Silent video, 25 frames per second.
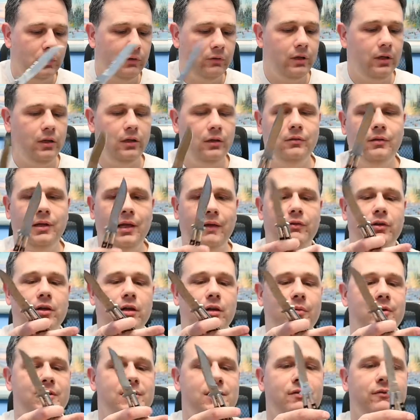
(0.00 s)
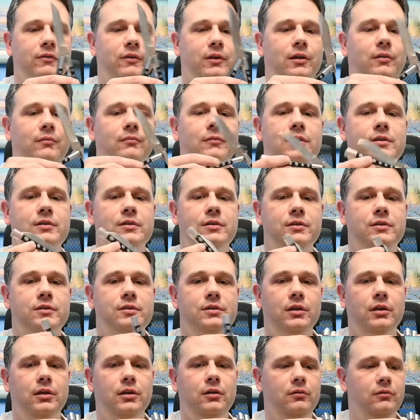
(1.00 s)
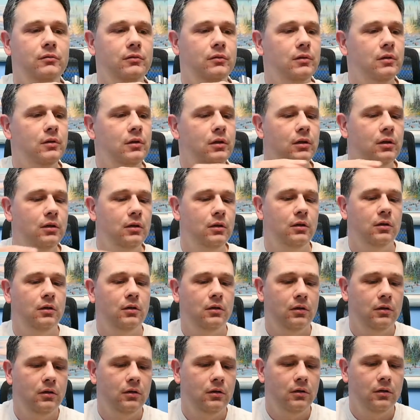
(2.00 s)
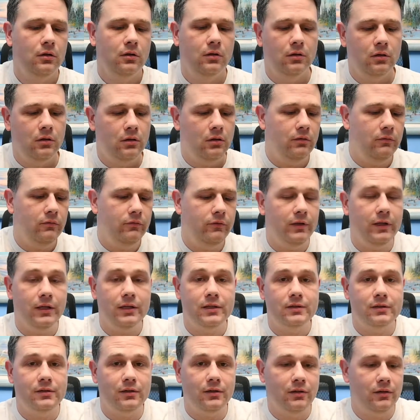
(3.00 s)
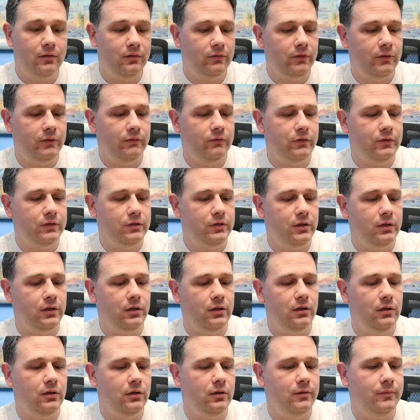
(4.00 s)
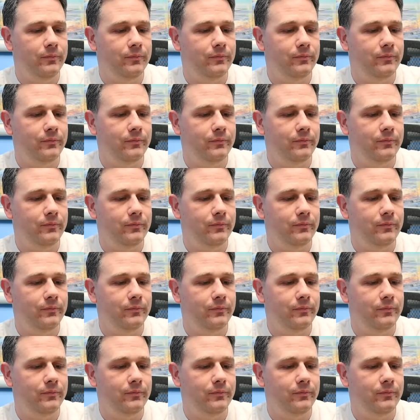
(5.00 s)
Okay, haven't cut myself yet. That's a good sign. Hopefully that's all of it for today.